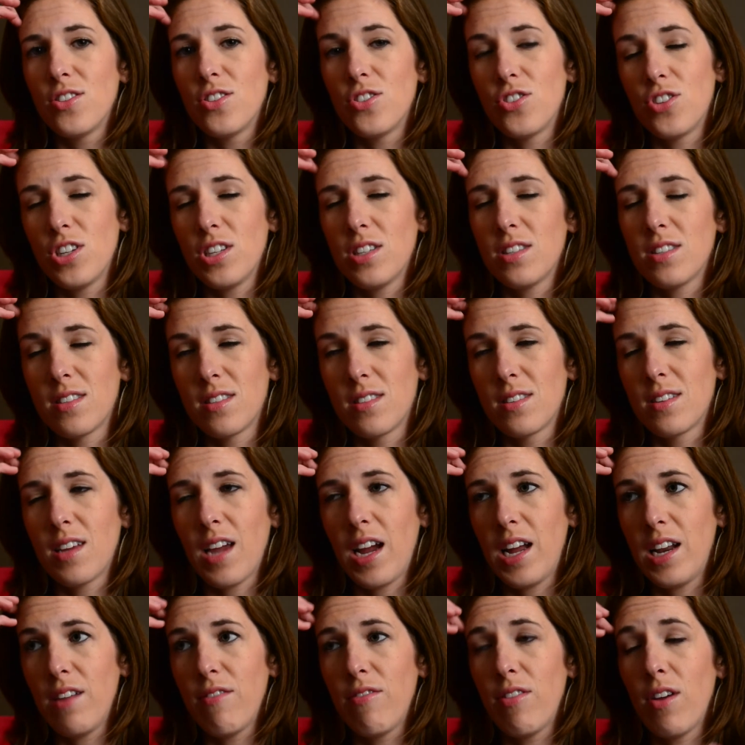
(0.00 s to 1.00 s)
just
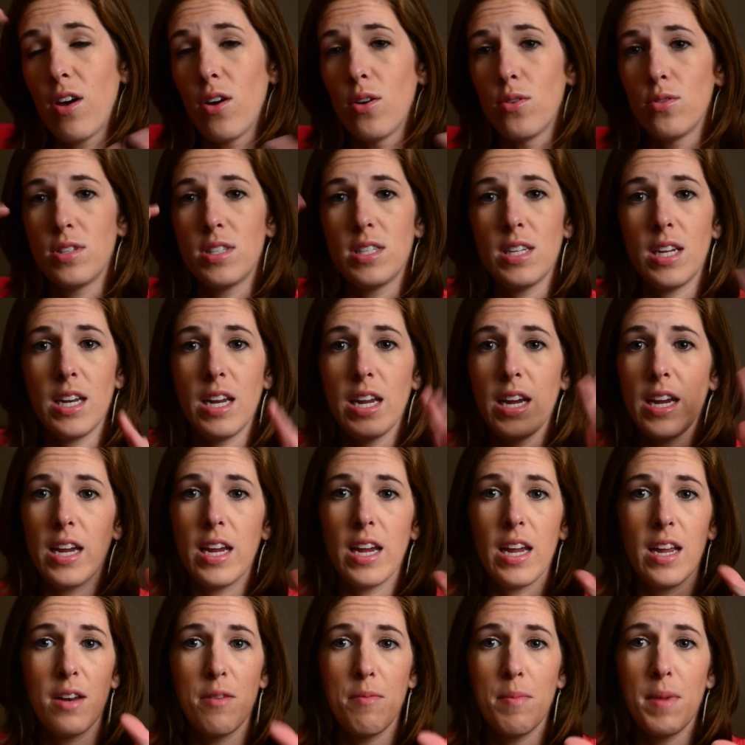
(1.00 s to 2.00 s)
kind of the OCD
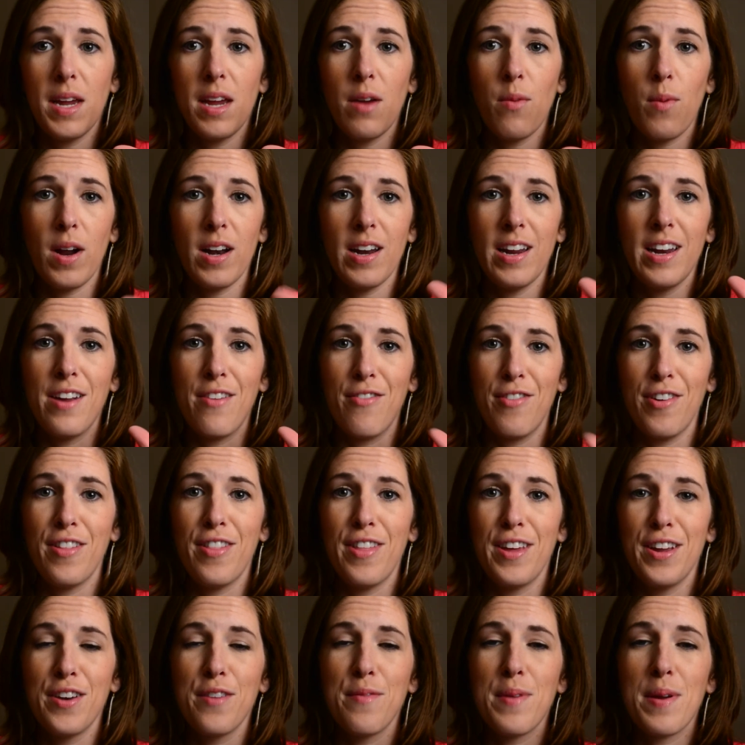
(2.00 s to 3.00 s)
in me wanting
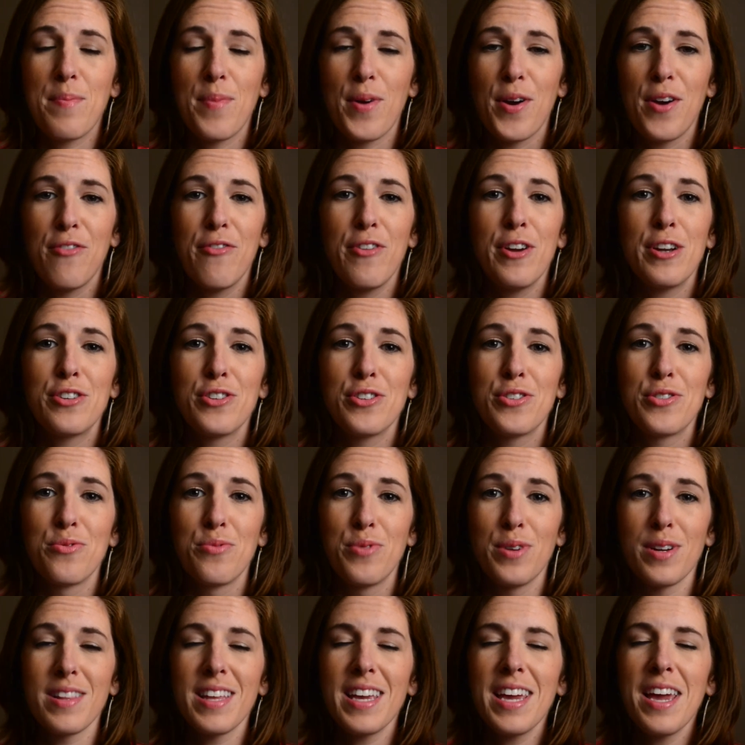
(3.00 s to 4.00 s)
everything to be perfect just
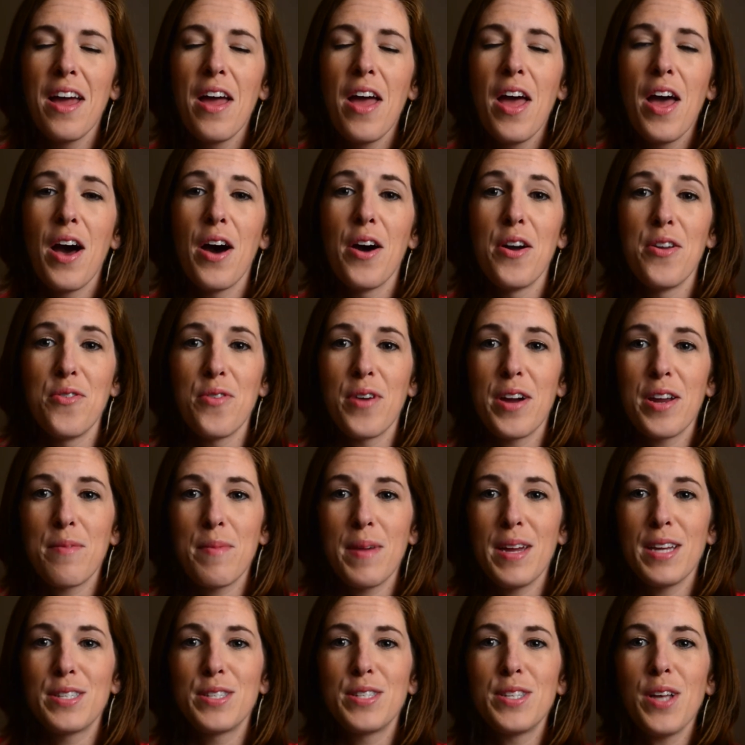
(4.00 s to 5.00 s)
really annoyed
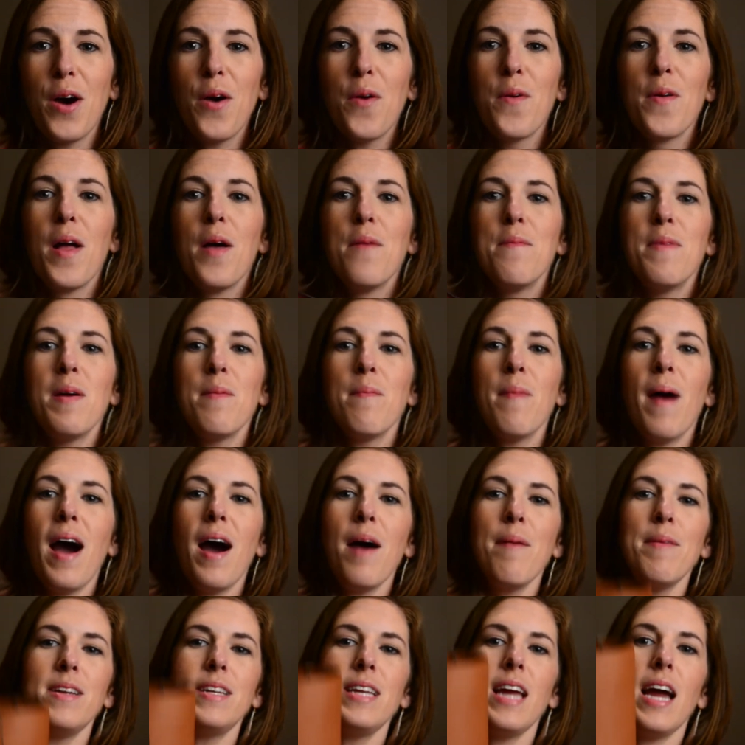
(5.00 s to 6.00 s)
me. So my
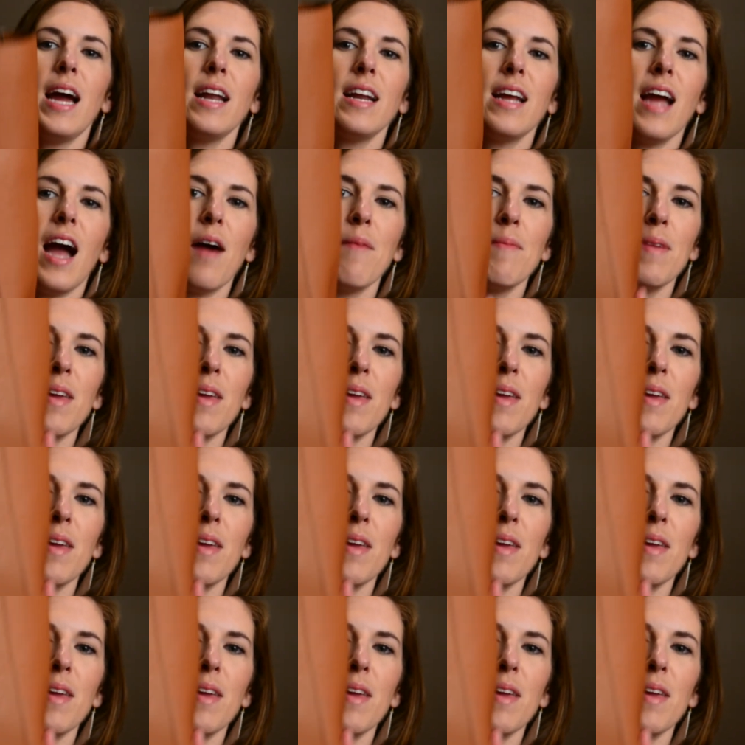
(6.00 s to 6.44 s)
mom and dad got